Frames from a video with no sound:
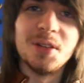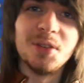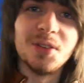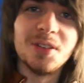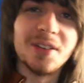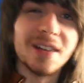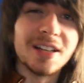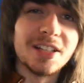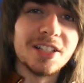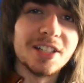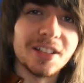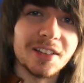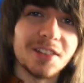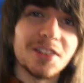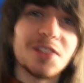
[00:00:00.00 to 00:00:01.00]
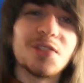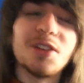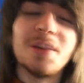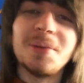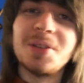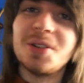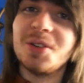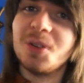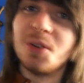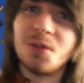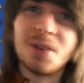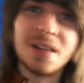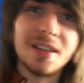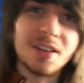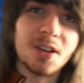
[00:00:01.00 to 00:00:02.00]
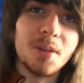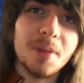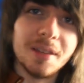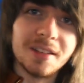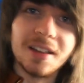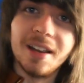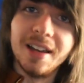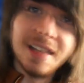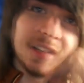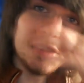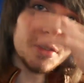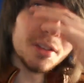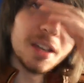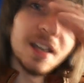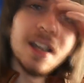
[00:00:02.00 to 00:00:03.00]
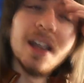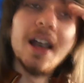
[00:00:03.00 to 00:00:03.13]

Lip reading: many of you don't actually check the description or read the comments that I leave.